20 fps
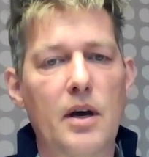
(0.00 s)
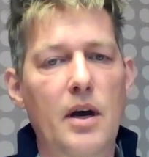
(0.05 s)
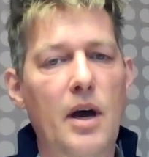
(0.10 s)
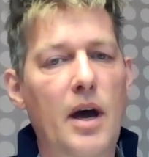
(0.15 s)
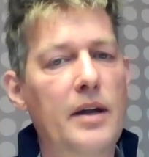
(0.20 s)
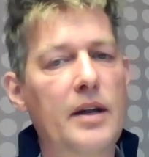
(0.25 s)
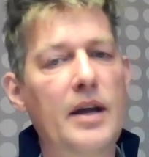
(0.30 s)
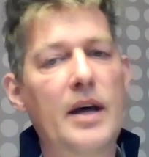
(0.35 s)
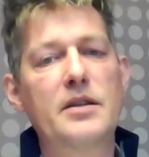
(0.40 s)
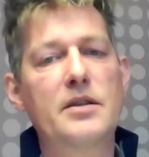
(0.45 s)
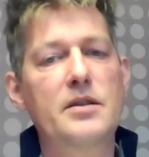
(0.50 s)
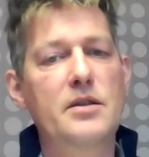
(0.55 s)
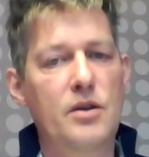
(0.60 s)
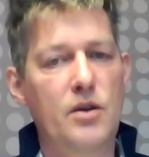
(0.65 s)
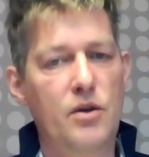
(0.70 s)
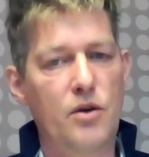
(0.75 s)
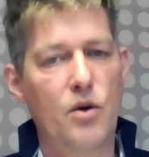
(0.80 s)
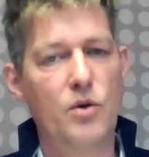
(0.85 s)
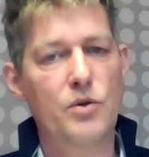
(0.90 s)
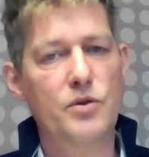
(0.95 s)
And that
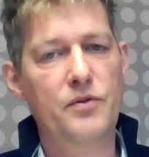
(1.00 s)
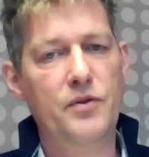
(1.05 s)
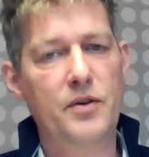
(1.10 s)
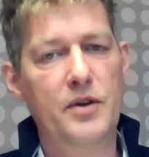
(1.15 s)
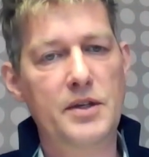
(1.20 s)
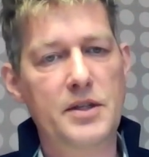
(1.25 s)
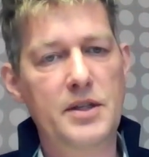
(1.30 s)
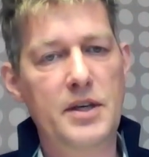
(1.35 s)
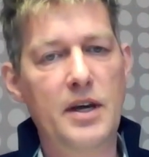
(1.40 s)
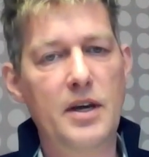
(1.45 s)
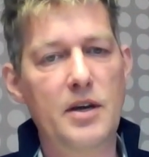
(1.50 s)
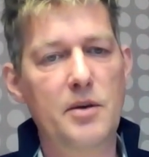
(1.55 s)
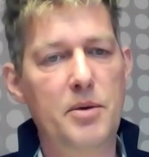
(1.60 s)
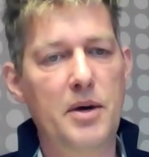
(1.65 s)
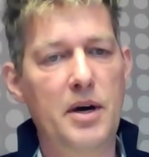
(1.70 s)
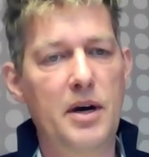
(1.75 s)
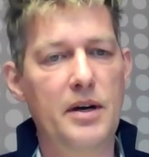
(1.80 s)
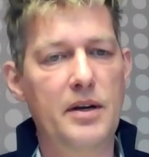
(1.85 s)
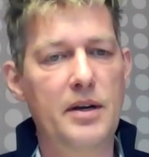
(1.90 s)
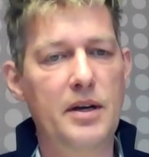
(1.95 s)
goes for the second
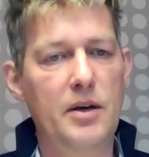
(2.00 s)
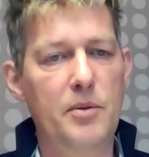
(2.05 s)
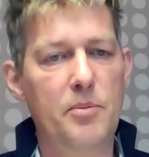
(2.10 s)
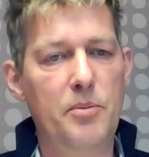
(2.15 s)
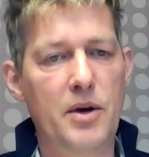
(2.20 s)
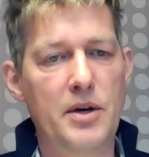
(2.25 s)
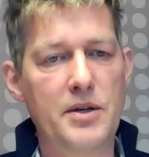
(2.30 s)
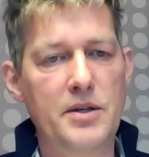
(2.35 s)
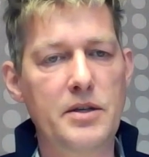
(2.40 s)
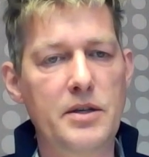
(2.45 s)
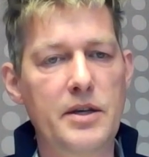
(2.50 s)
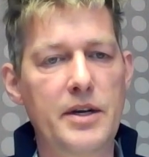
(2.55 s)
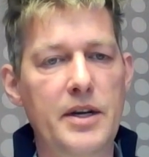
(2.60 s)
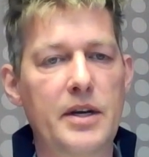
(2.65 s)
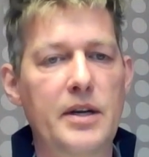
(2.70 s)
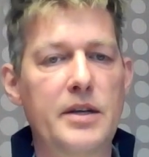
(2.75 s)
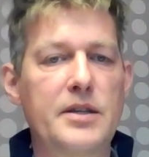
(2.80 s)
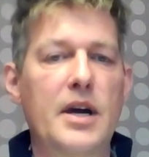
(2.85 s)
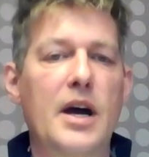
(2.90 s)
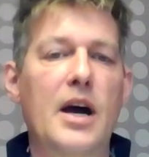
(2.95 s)
part here, process
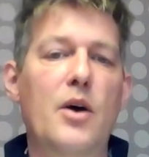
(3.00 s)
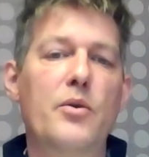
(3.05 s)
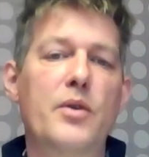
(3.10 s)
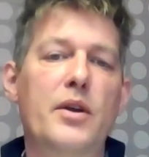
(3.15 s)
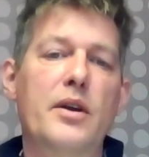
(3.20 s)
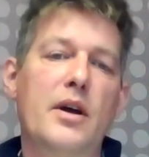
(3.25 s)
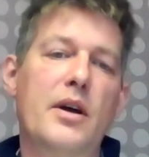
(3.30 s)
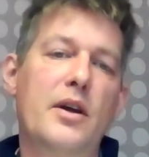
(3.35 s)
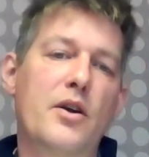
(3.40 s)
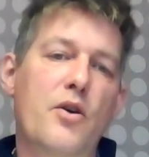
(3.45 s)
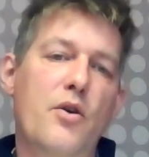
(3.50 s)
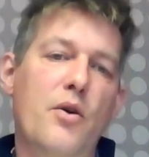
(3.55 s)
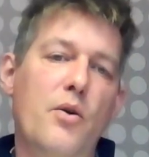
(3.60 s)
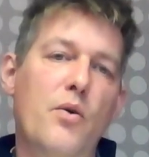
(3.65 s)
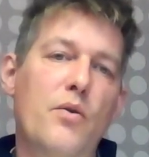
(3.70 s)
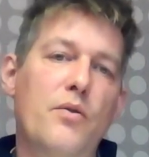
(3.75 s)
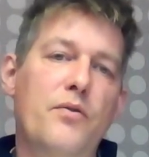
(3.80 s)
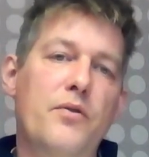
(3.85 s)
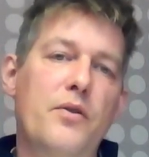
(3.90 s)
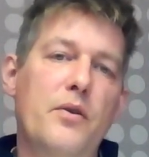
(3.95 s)
lineage. How did I
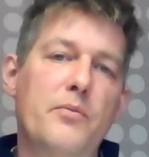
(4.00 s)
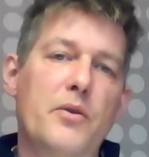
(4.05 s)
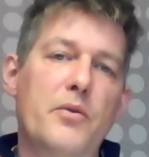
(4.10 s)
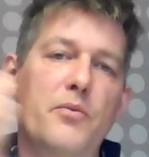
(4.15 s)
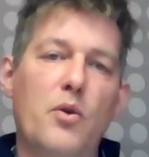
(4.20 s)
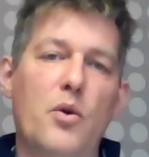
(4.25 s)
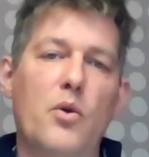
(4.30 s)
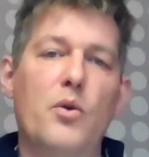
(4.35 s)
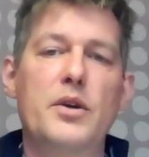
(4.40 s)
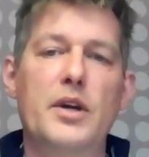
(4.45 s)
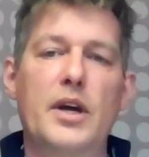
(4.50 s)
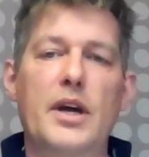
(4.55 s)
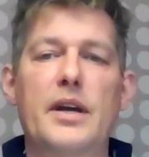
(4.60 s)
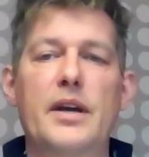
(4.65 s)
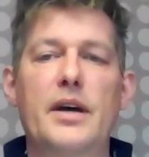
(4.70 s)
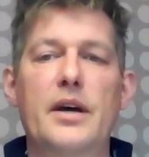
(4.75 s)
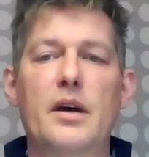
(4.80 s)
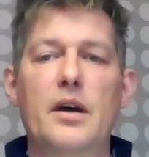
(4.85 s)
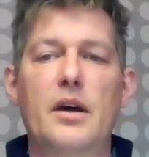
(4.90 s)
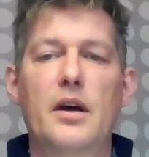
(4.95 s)
go from the raw
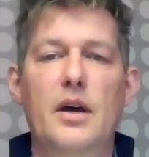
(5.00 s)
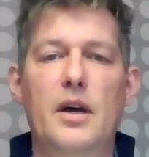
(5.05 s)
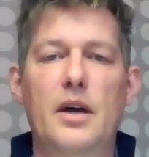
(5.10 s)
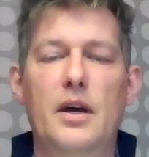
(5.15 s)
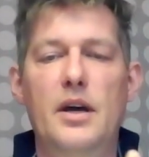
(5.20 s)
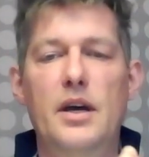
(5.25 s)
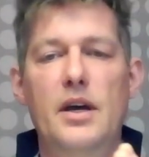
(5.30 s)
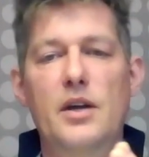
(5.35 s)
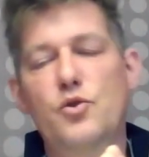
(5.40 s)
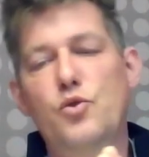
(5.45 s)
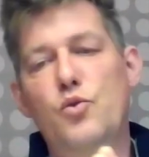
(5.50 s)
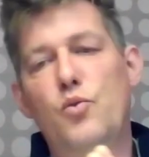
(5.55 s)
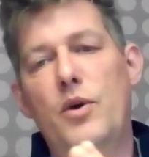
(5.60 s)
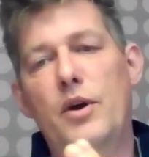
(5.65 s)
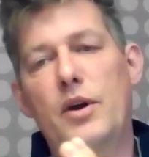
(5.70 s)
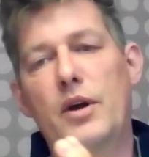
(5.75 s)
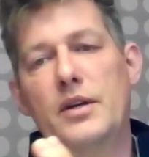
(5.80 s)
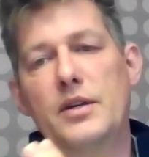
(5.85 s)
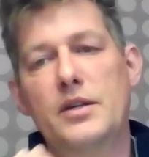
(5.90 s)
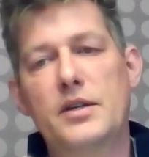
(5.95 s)
data into
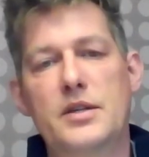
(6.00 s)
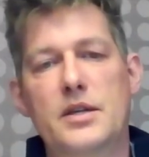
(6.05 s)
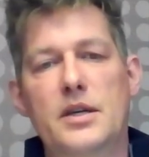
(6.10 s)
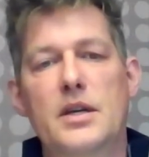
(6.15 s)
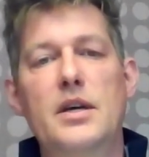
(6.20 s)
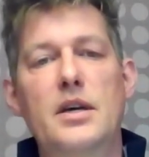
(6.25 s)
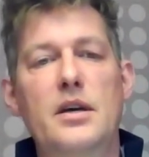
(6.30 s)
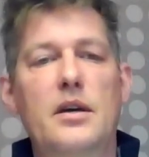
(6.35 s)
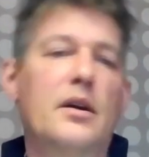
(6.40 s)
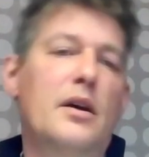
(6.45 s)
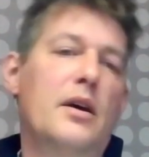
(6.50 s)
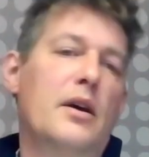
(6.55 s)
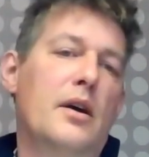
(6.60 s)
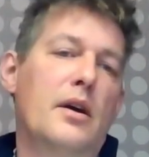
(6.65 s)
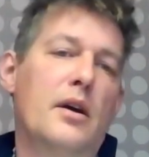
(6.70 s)
what I see?